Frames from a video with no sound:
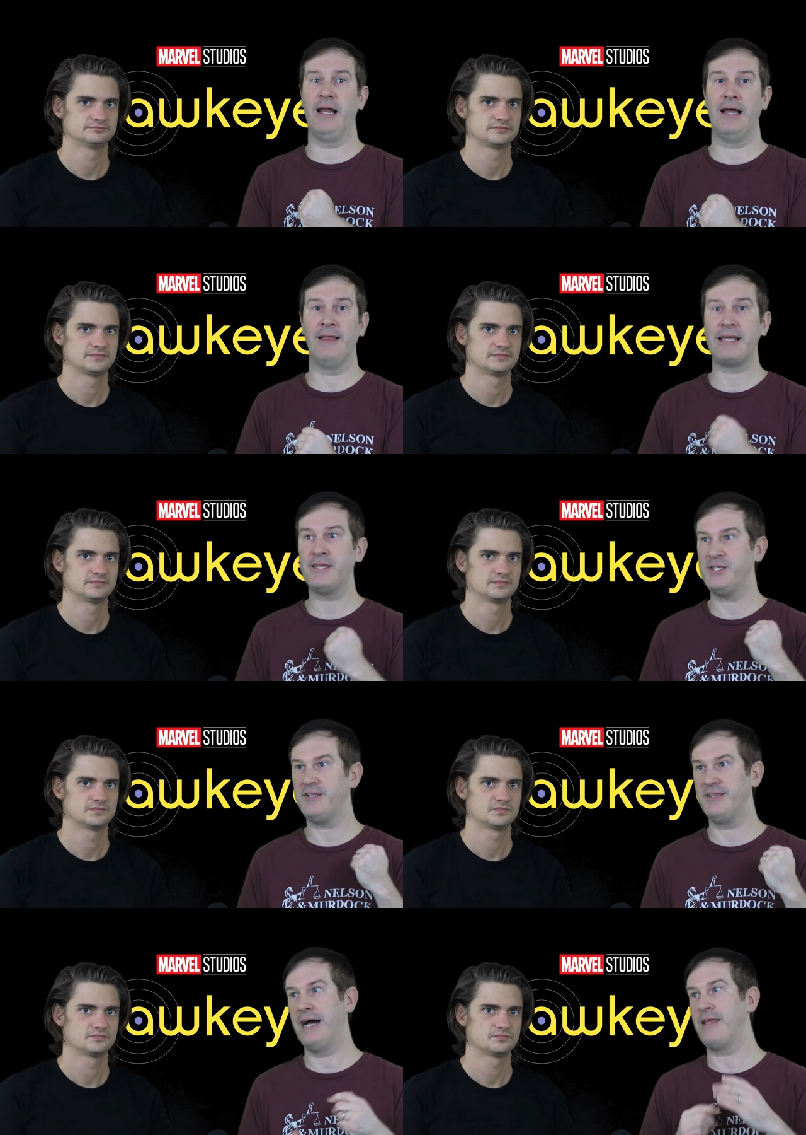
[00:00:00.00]
Speaker 1: it. I like that she's
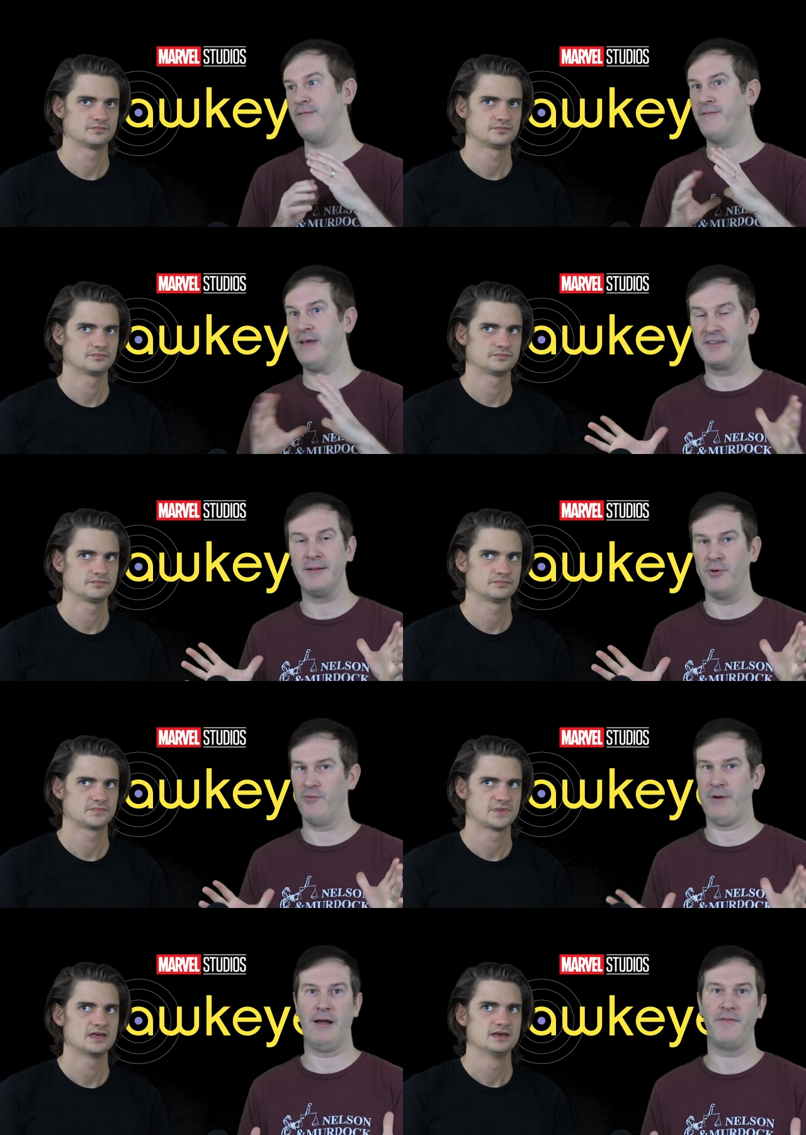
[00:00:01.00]
not invincible
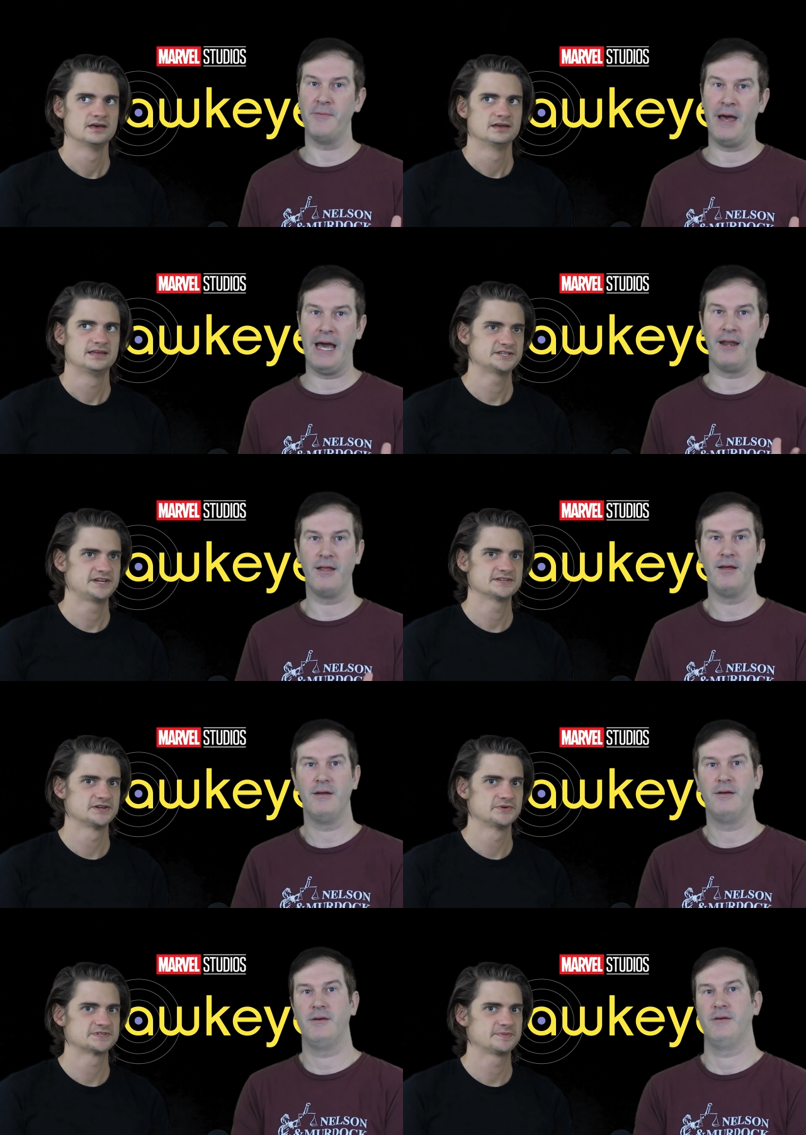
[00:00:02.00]
right off the bat. Yeah, she
Speaker 2: has
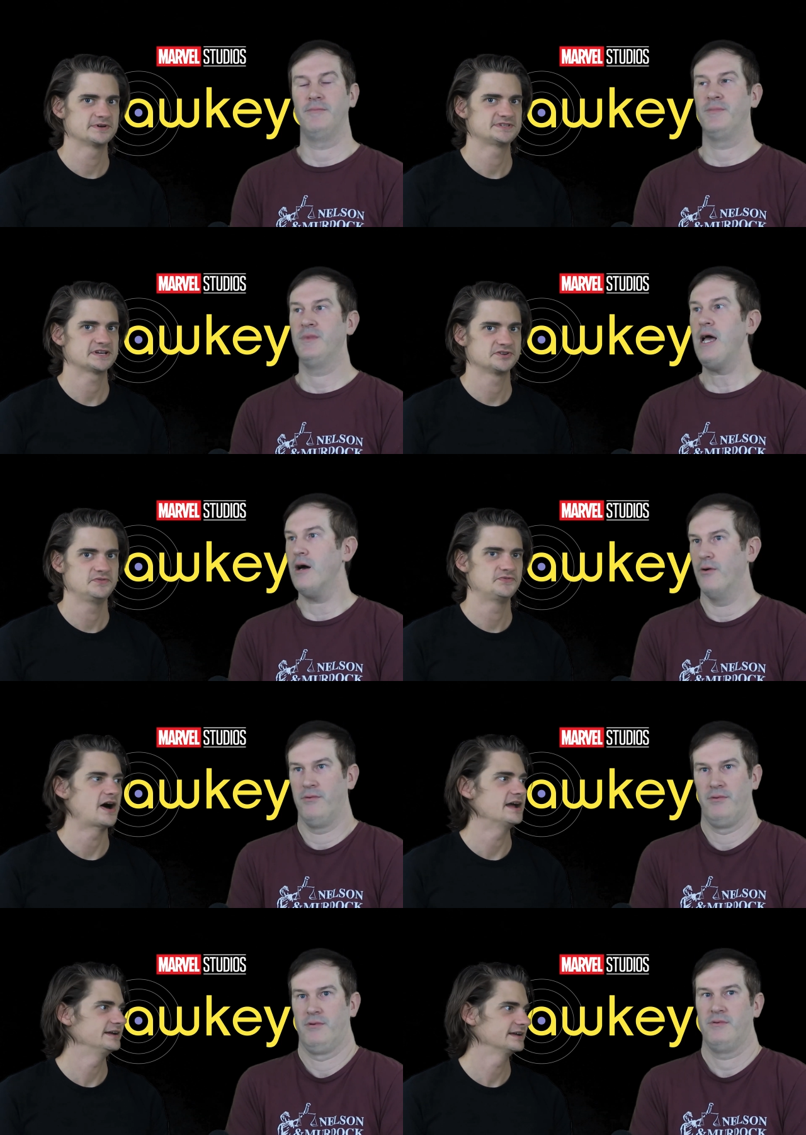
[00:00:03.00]
no experience actually no.
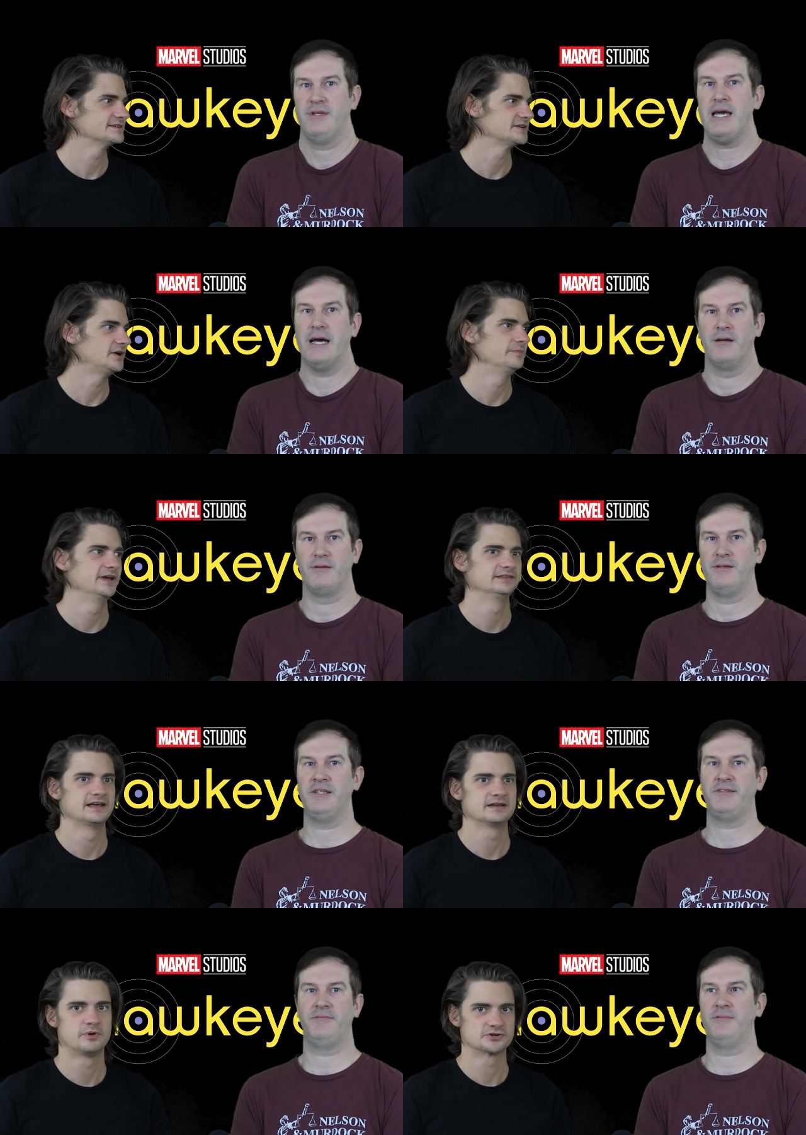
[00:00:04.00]
fighting. It's yeah. all been
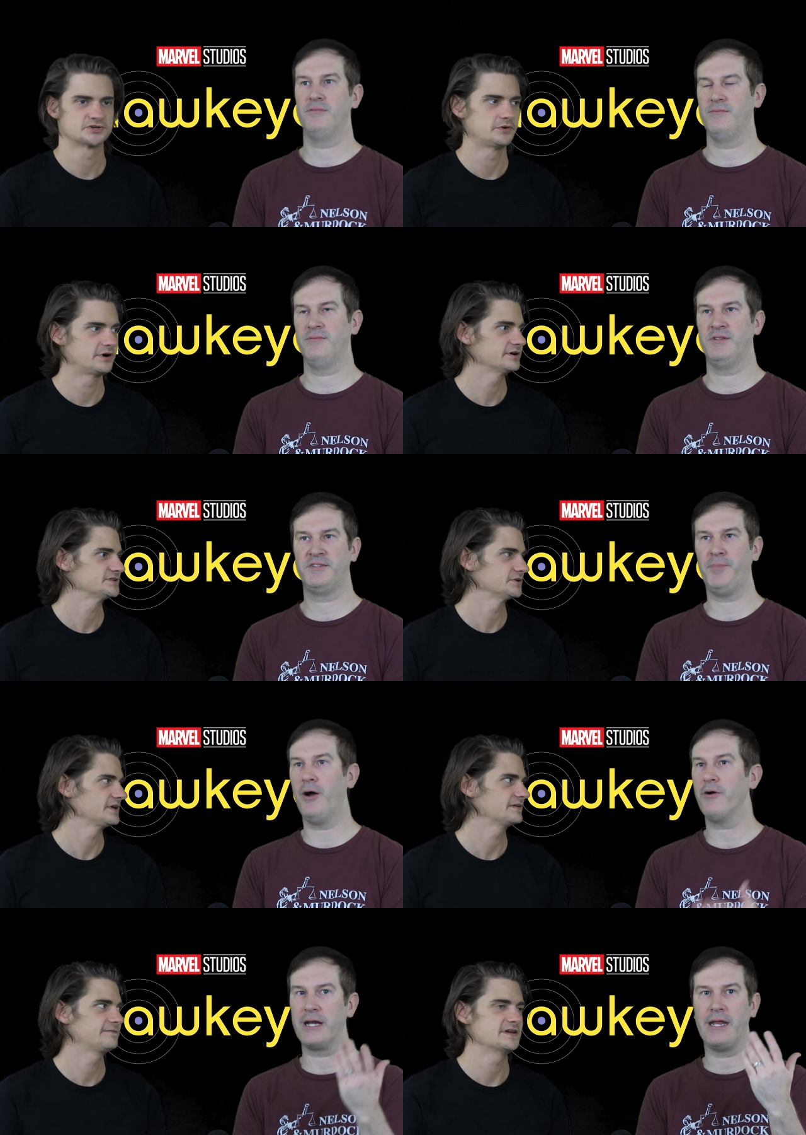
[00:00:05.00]
like
Speaker 1: martial arts Sparring, or
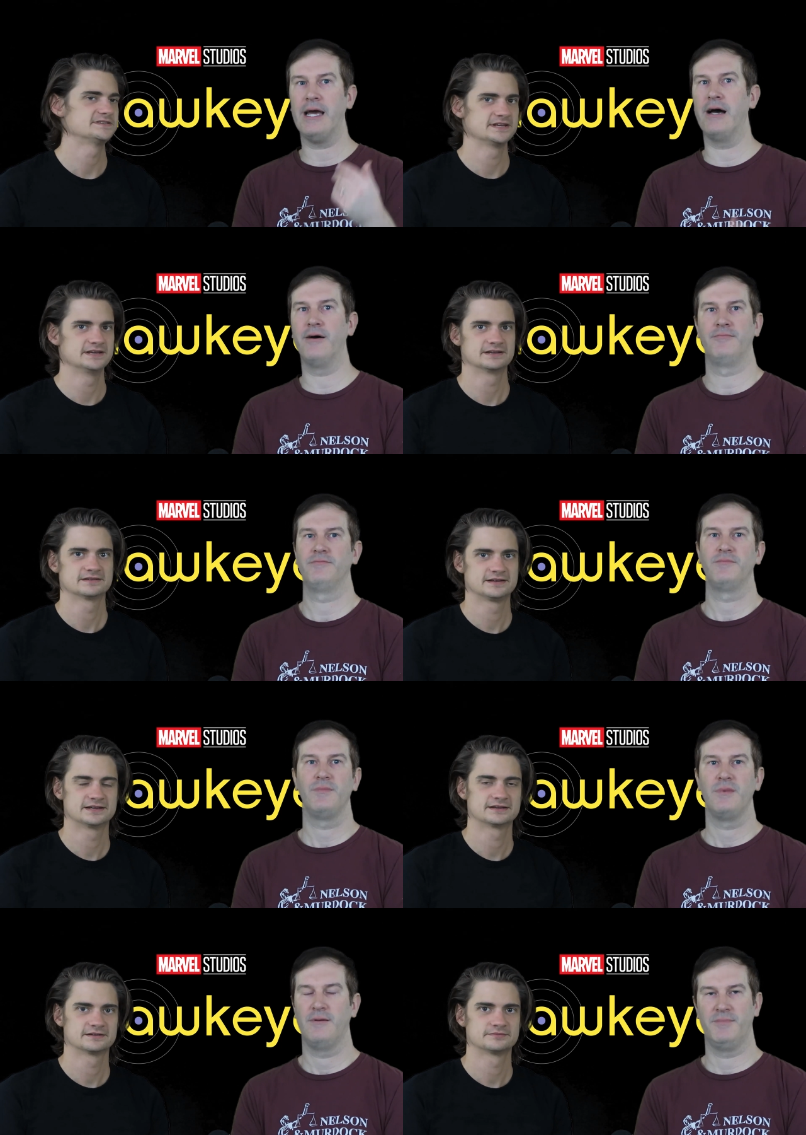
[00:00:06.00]
like fencing. Yeah. Like
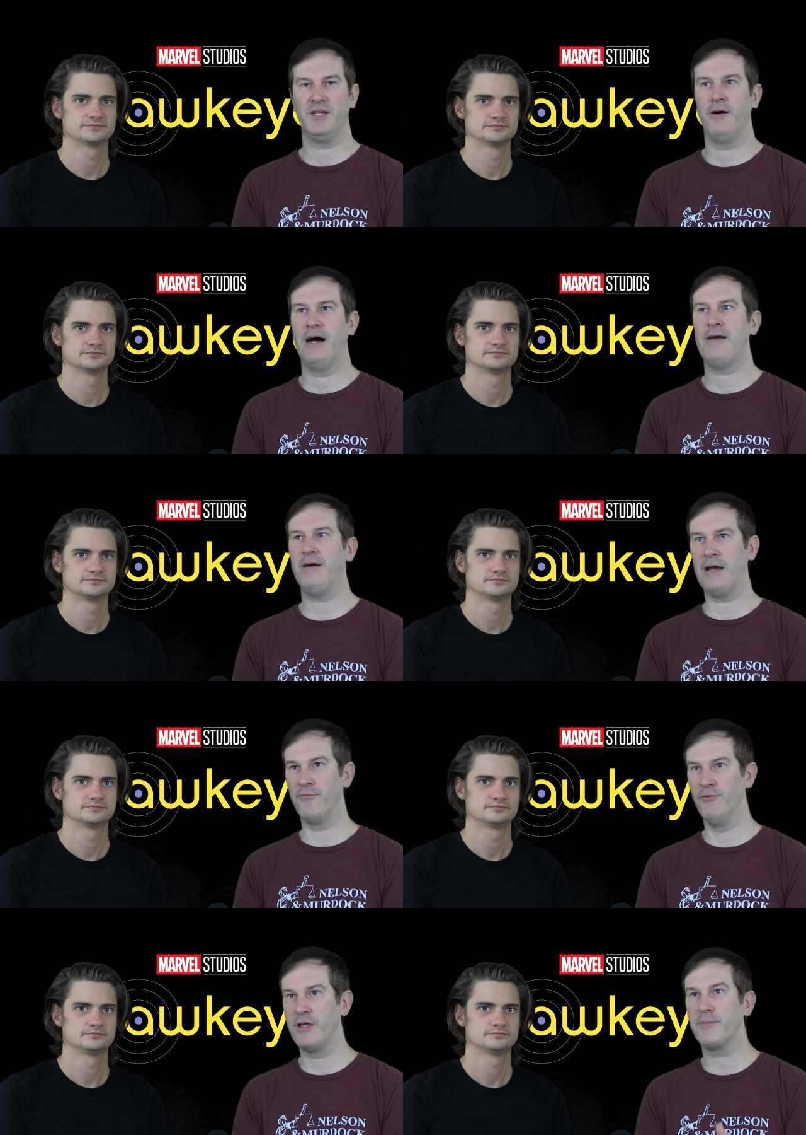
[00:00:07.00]
so, I I
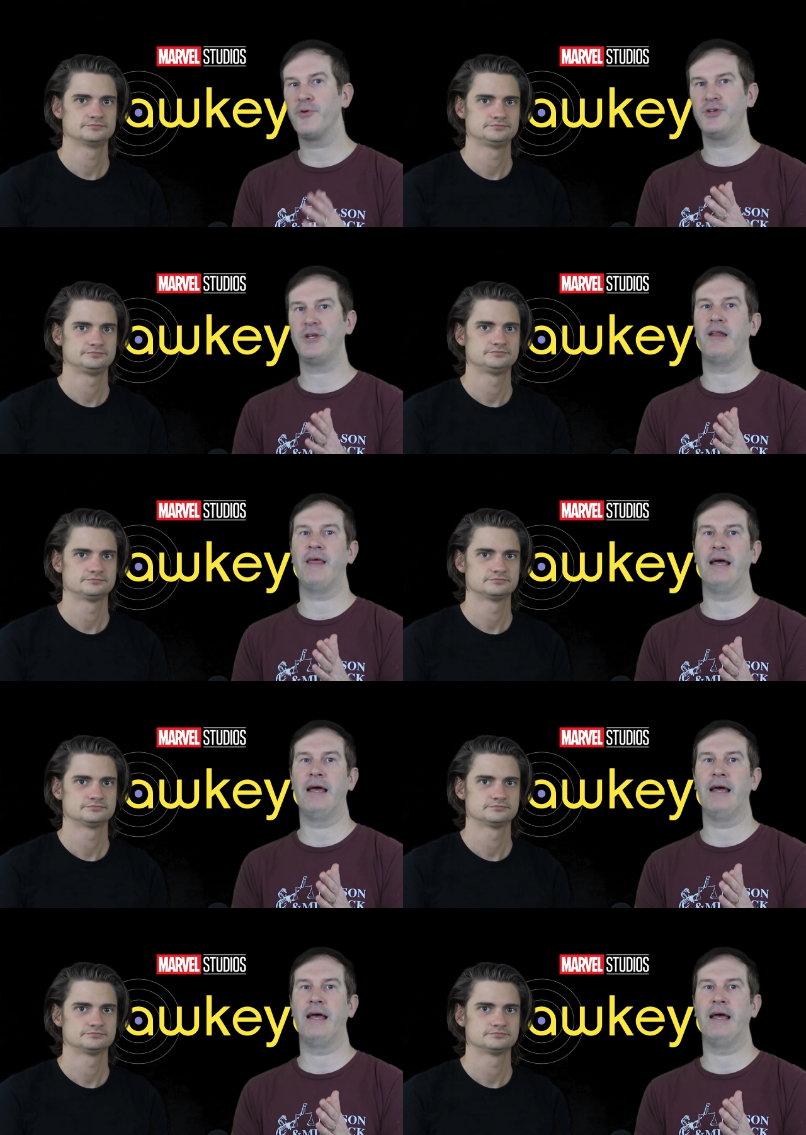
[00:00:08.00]
really appreciated